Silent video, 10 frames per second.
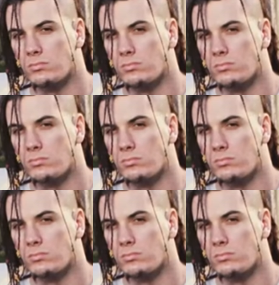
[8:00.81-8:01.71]

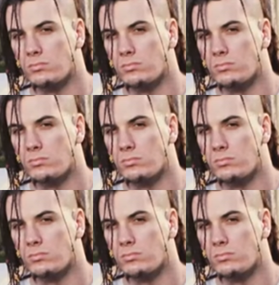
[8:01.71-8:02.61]

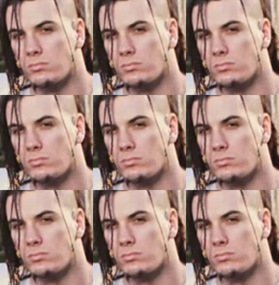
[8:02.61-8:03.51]

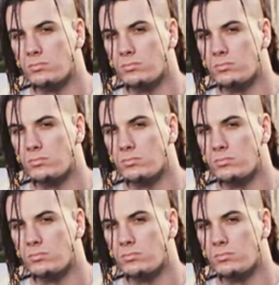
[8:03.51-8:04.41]

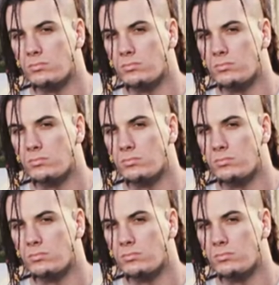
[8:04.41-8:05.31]

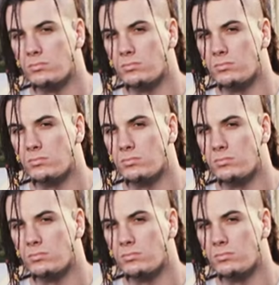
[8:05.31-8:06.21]

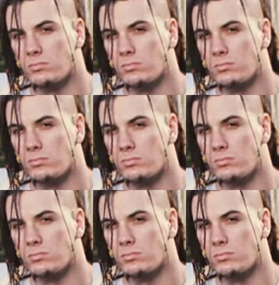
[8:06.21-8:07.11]

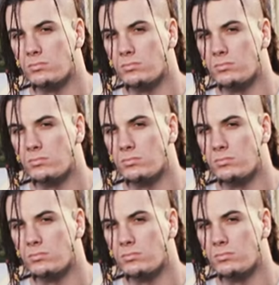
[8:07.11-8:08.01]

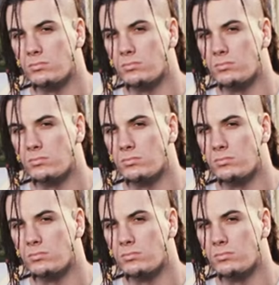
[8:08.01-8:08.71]
No words are spoken by the person on screen.